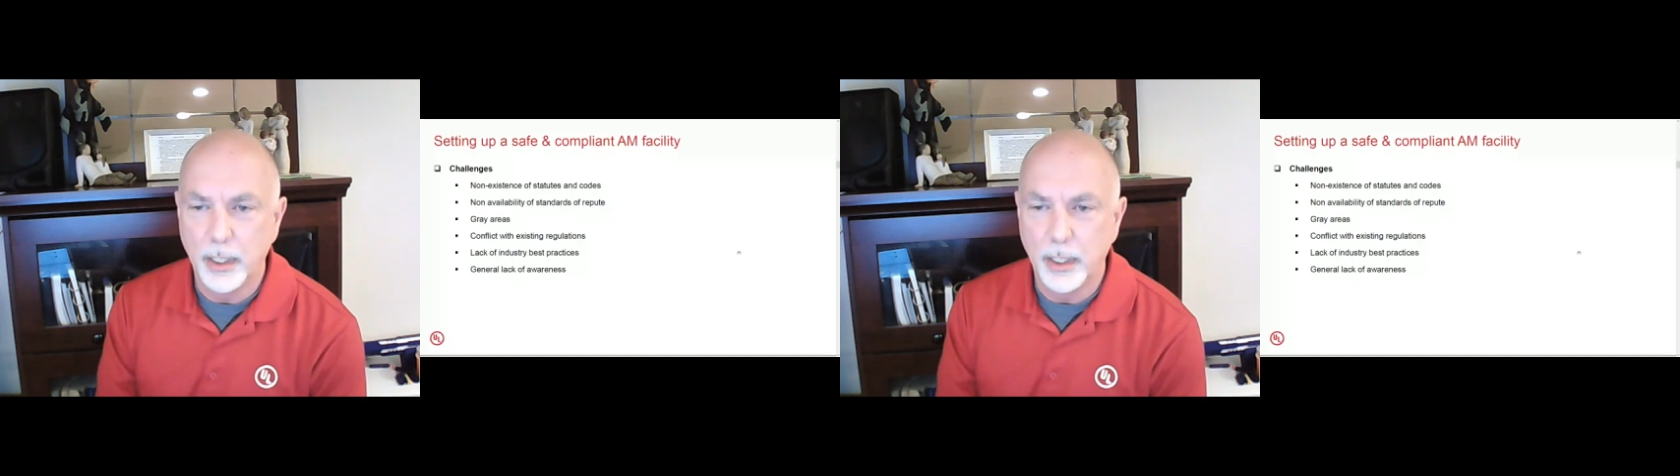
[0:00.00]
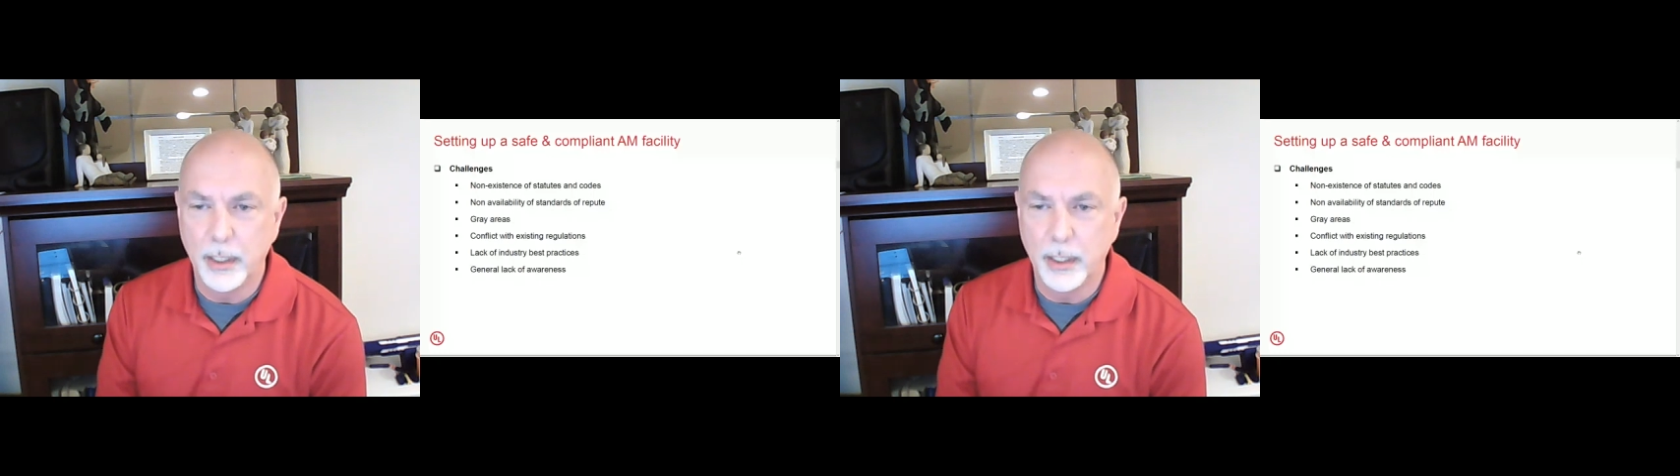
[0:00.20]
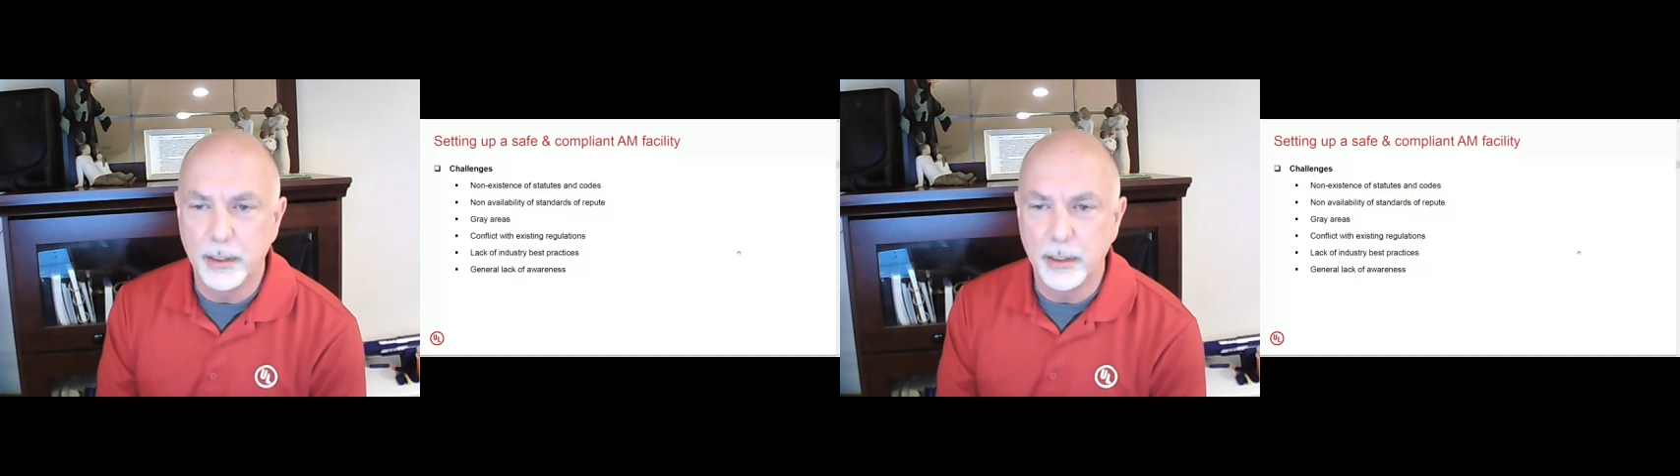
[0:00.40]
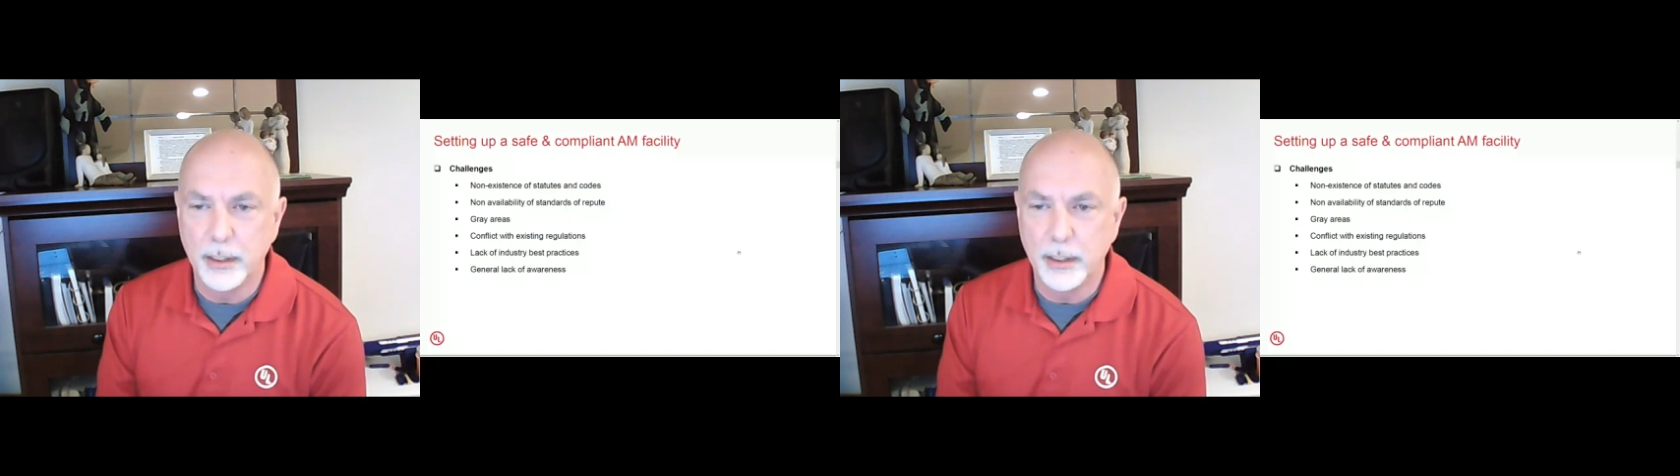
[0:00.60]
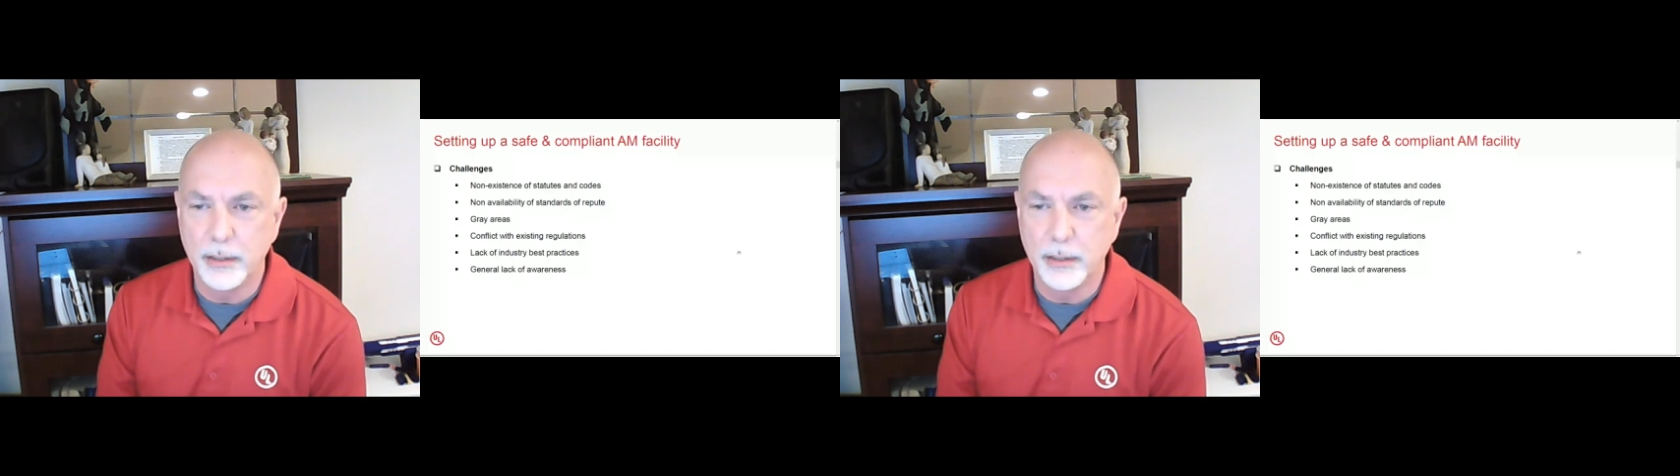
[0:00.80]
And
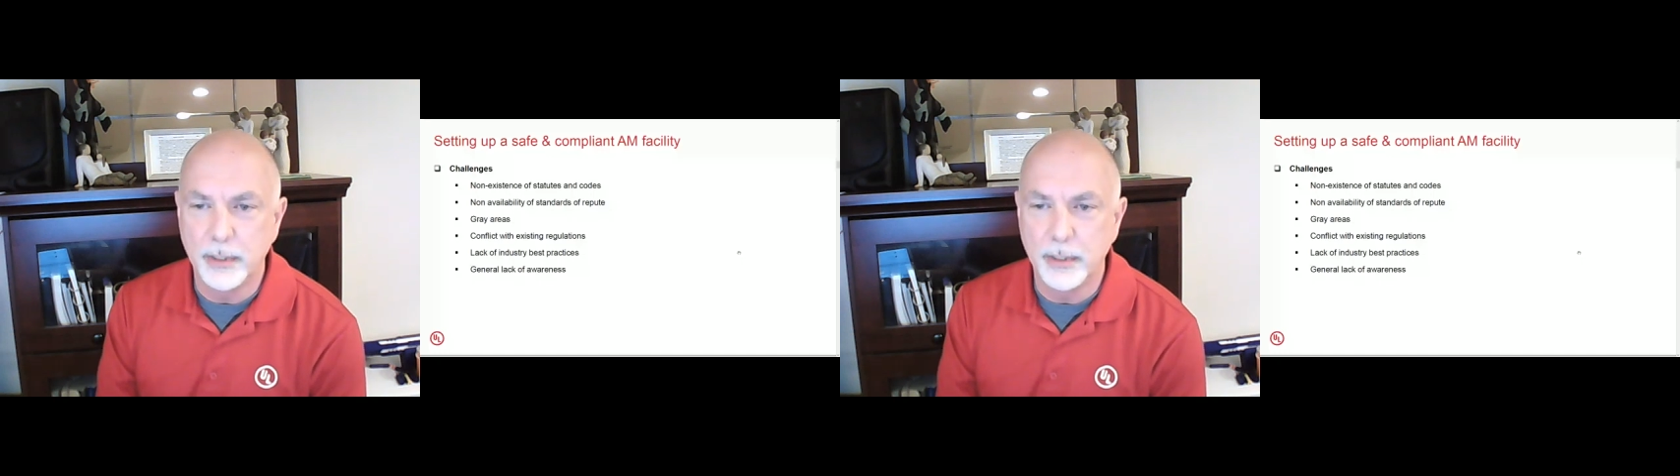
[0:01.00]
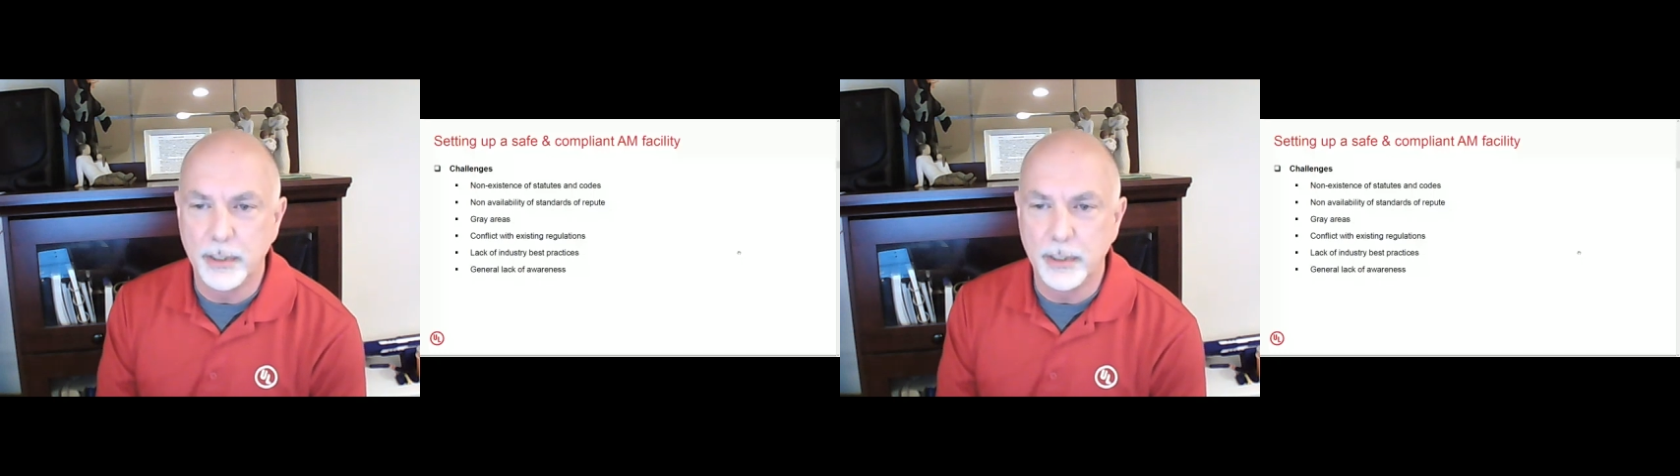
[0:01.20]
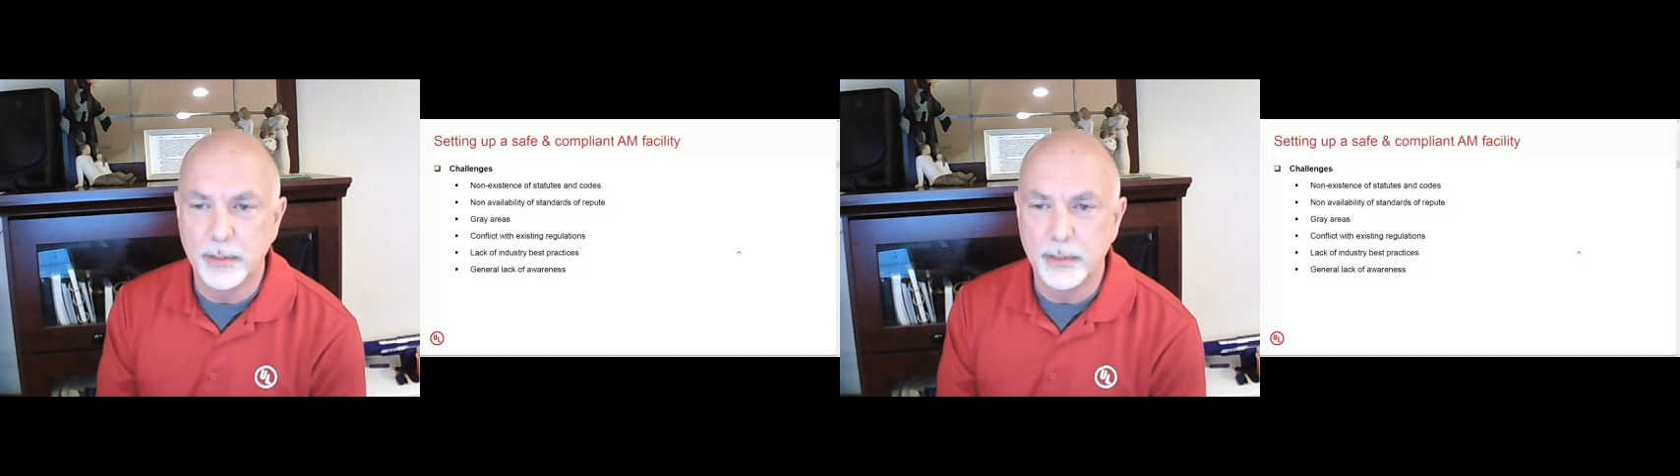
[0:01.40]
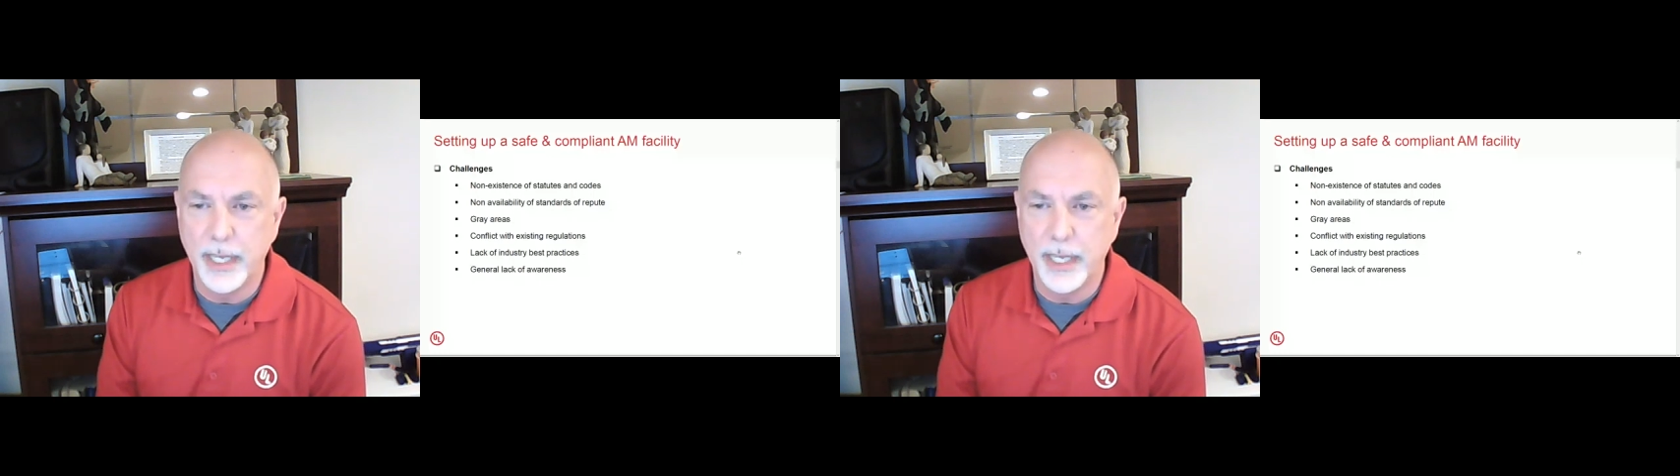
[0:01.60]
he